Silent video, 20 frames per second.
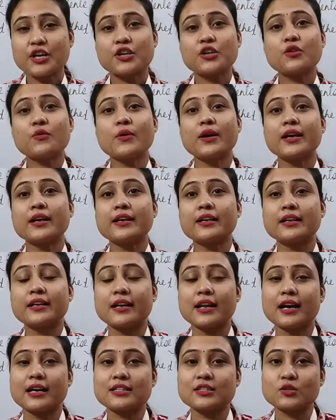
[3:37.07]
You are in
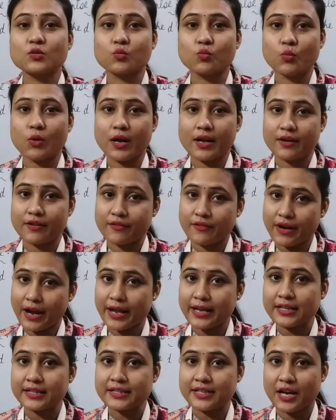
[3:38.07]
class 1
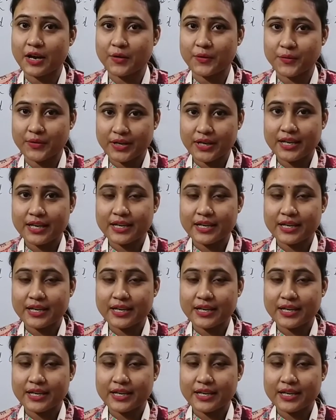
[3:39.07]
right now.